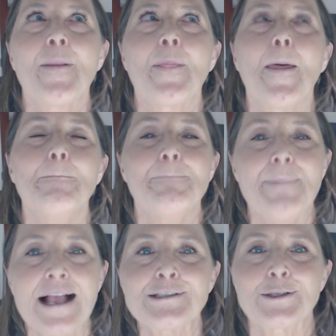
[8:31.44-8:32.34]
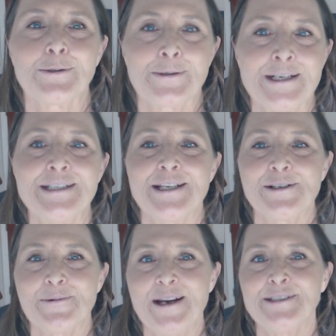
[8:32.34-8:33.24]
the best learning
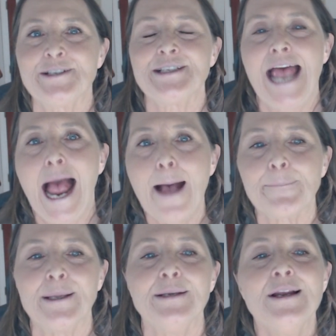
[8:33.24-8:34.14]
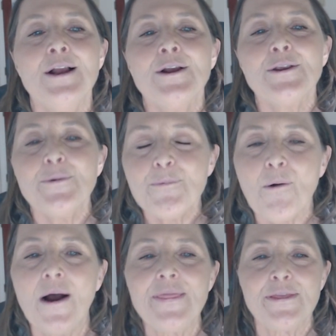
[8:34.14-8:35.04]
situations happen. You
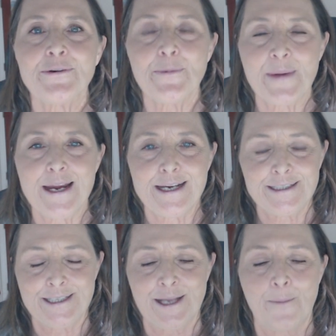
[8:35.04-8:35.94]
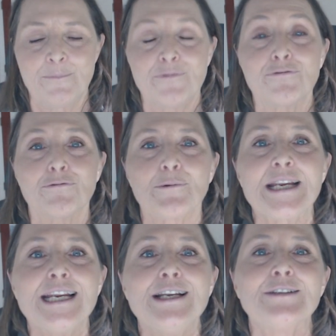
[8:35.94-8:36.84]
want there to be some
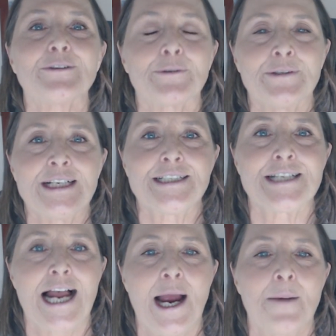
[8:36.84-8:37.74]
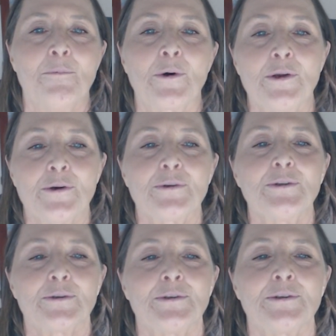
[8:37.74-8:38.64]
free learning time where your
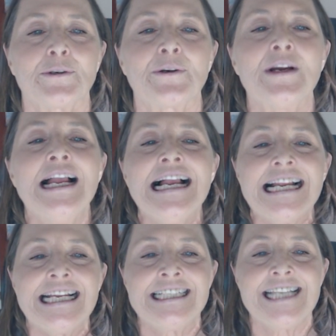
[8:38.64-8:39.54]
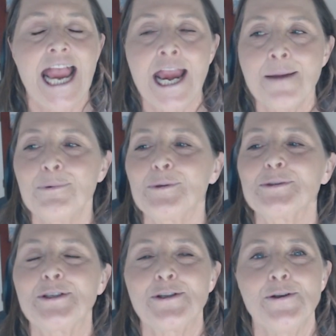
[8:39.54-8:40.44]
learner is able
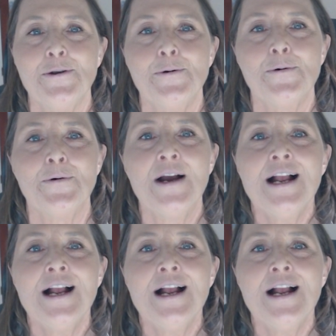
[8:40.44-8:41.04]
to